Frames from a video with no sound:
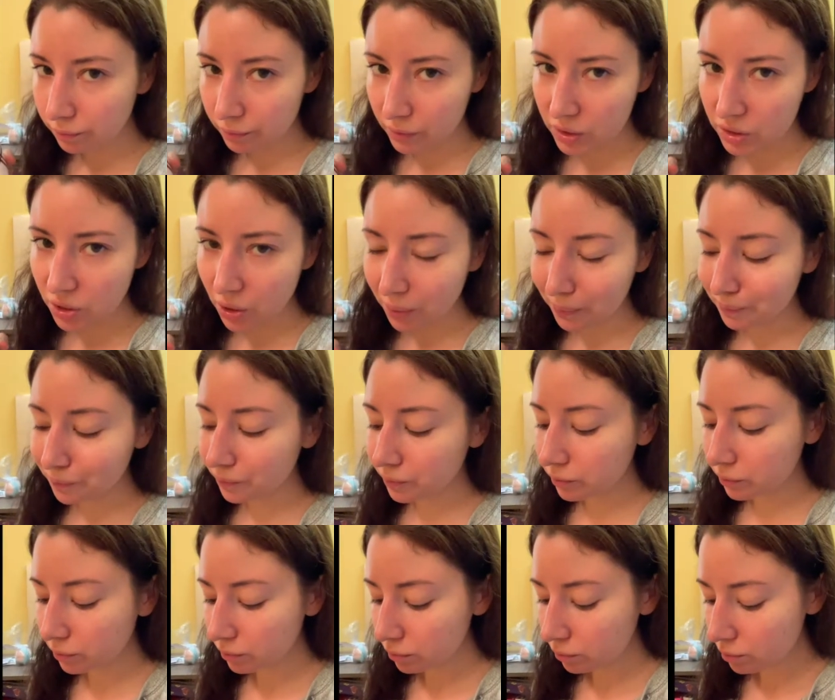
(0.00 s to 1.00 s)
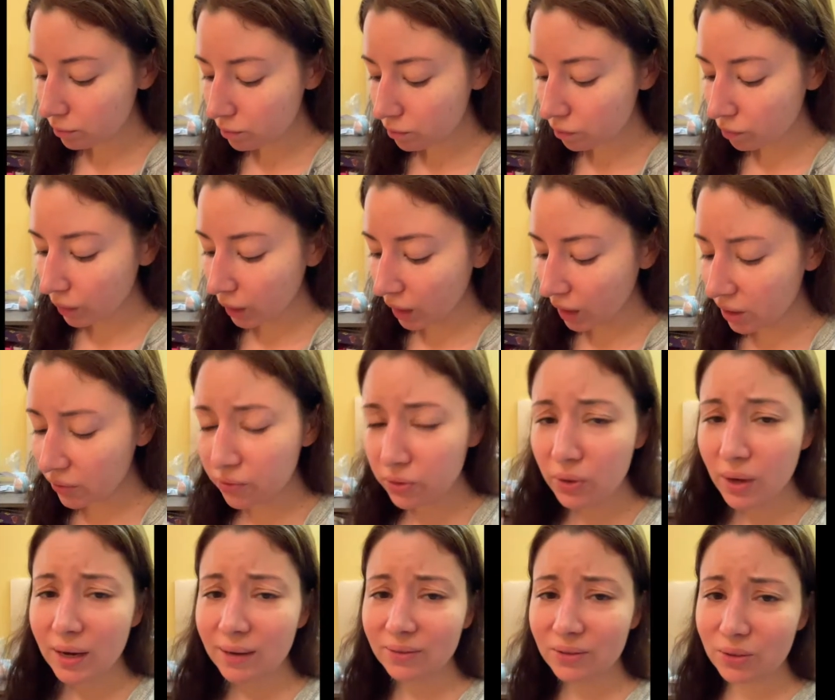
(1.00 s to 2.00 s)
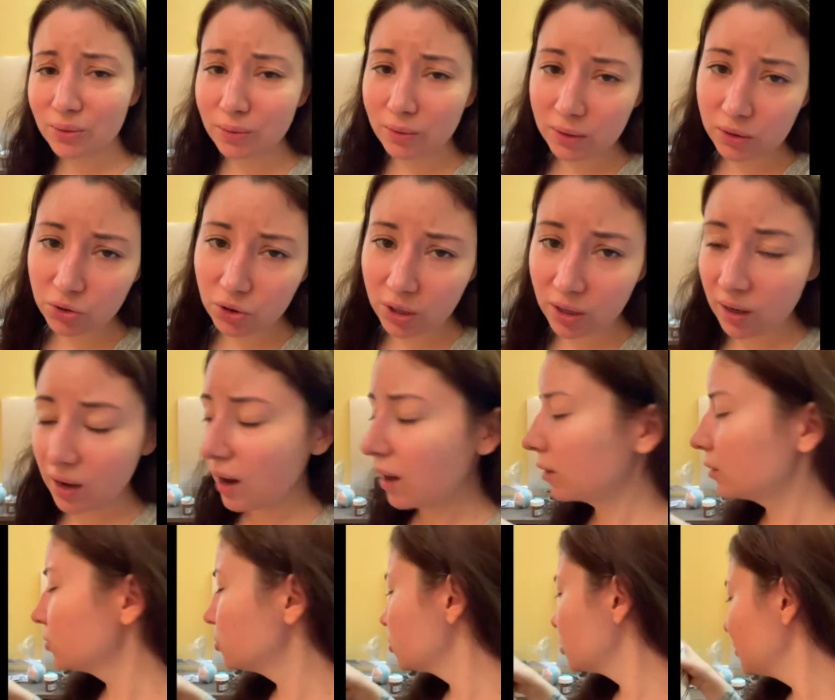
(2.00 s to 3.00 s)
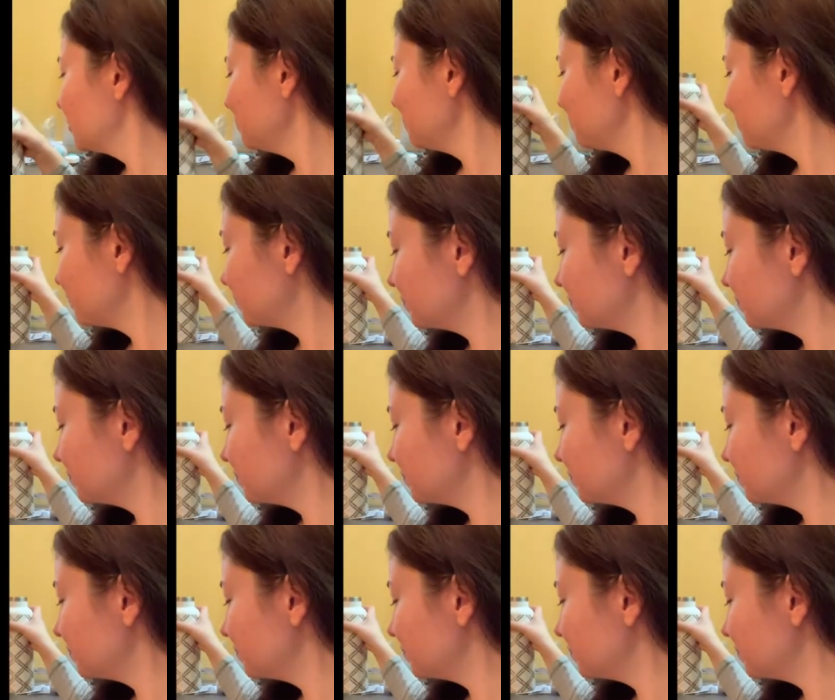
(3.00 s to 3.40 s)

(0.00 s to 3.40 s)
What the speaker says: So if you have to drink collagen,